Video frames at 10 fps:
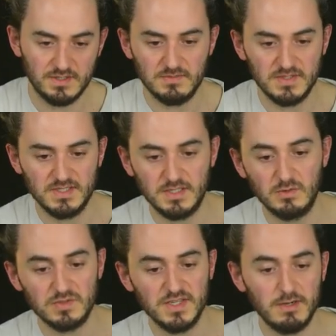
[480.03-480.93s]
times this
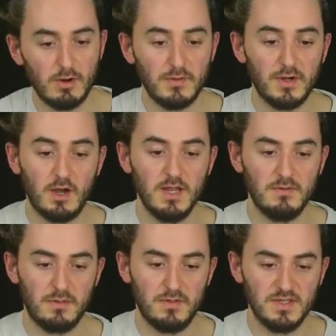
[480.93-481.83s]
equals 0, then
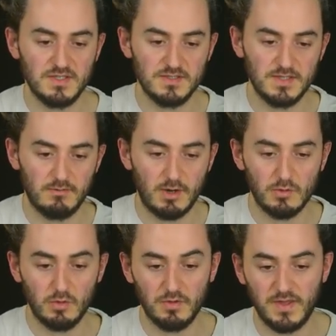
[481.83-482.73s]
either this is
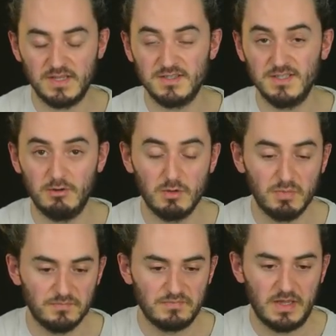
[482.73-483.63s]
0 or that's 0.
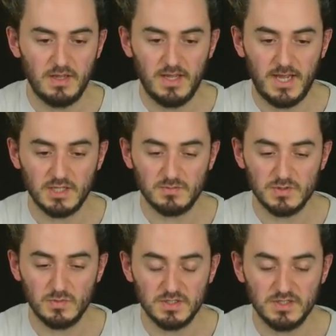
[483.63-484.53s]
But x
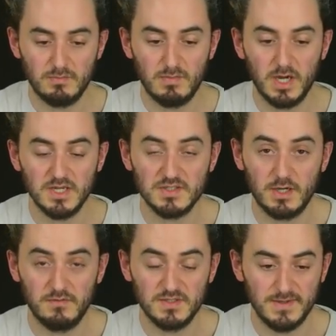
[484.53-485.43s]
plus 1 to the minus
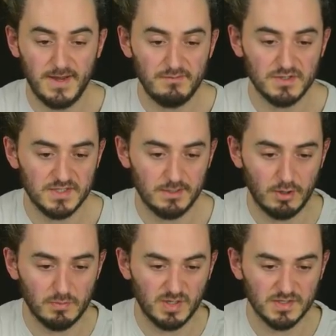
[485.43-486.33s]
half is never
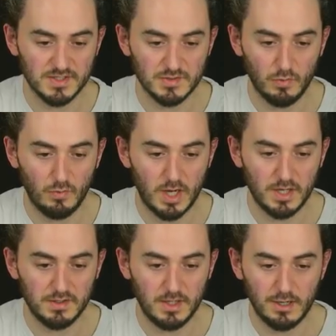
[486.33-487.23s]
0 because it's
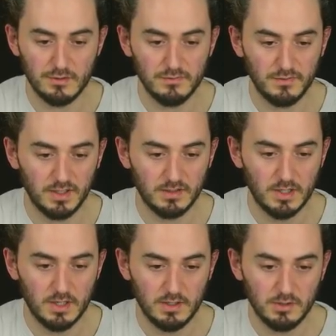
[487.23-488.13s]
1 over
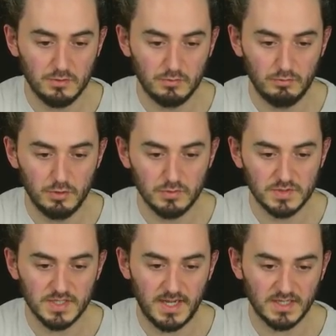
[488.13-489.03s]

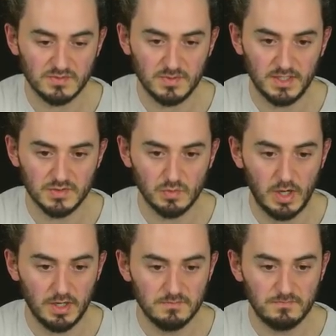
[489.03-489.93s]
root x plus
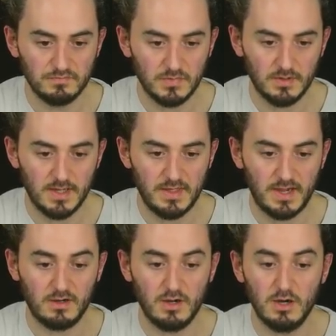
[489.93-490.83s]
1. Okay,
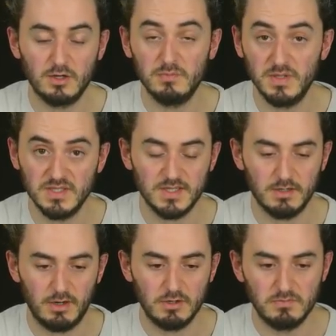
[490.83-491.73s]
that can't be
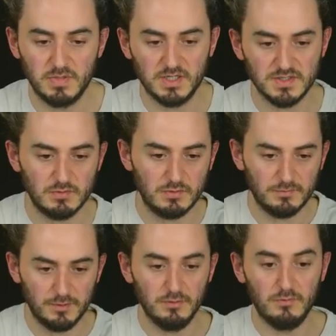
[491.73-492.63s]
0 because it would
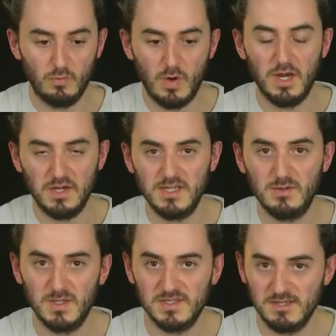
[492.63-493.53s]
involve 1
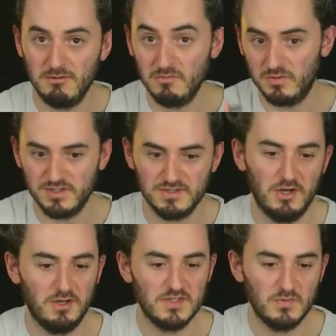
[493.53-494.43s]
equaling 0, which is
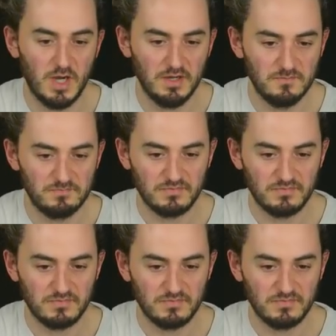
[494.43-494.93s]
not, it's 1.